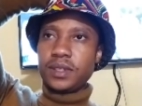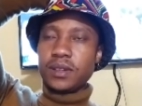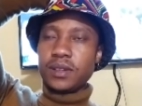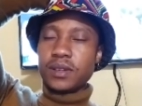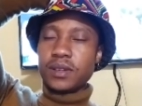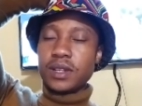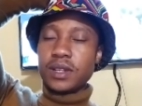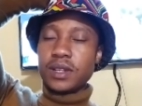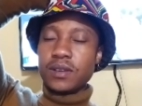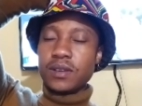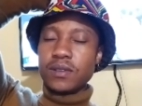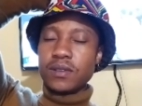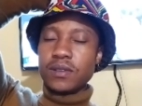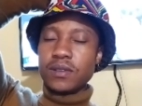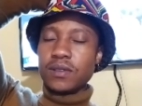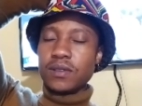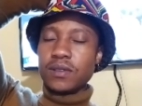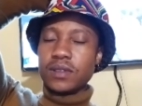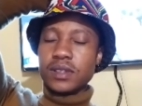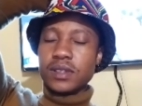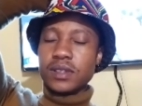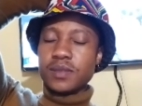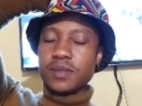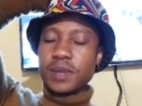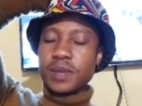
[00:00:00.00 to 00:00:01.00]
Okay, no,
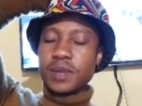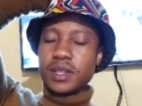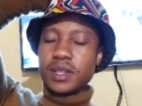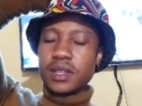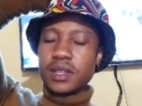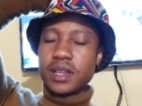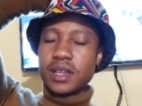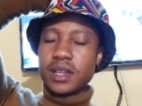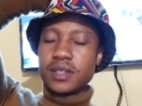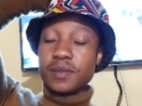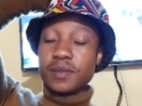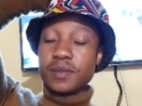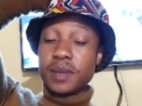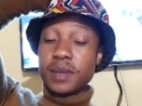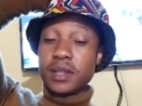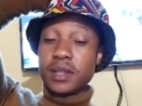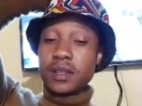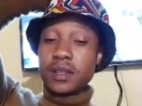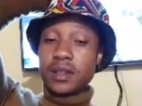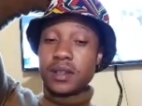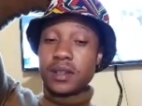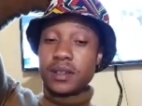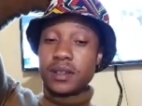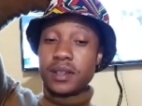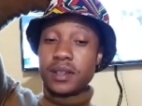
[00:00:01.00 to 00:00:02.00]
not this month, next
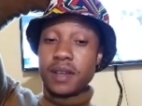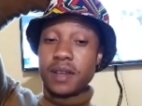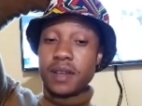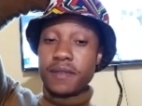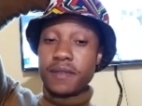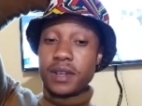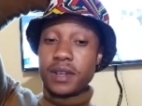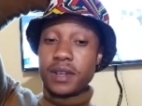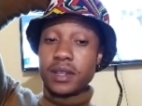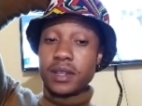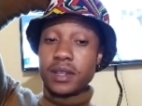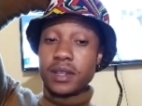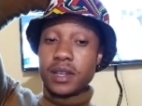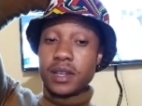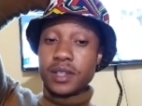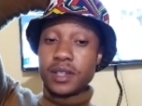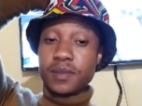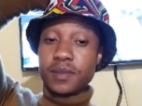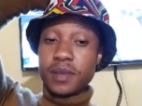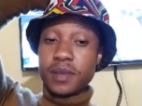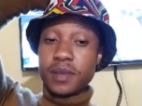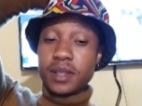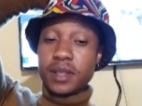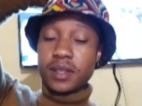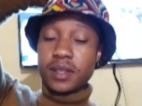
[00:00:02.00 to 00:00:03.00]
month, definitely
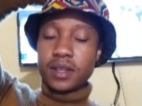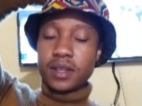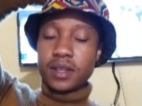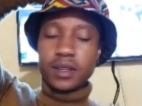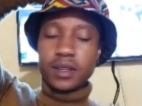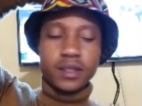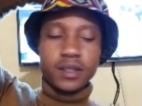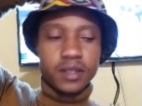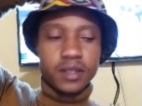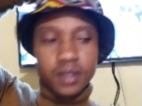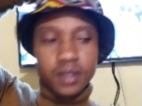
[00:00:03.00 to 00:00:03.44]
next month, and